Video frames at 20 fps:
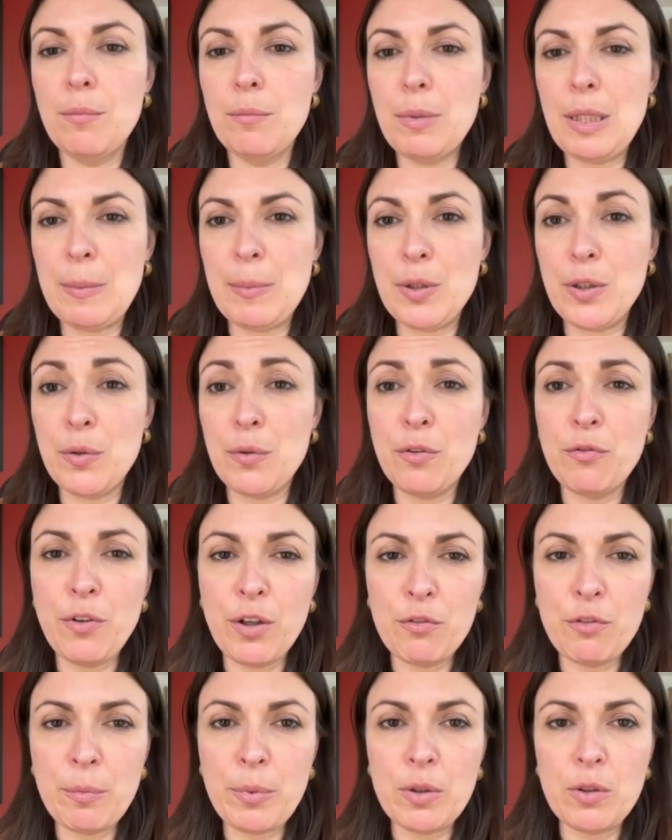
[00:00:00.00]
people who are
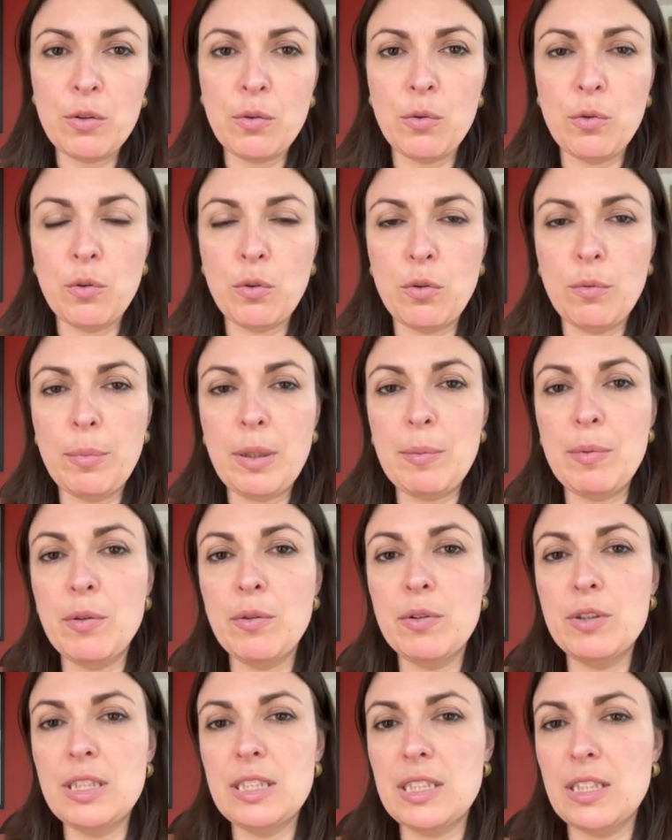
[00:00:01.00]
vulnerable or people
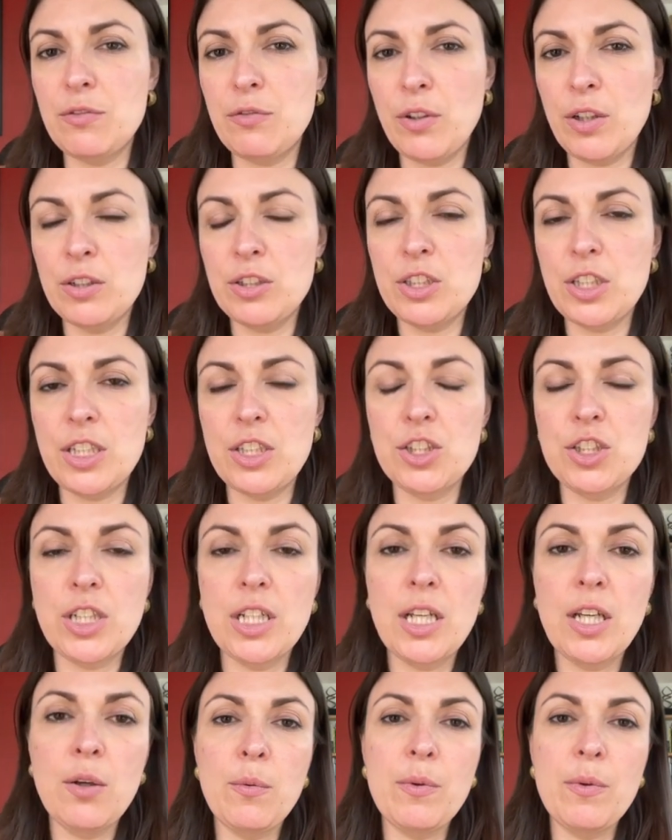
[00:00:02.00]
who are disadvantaged,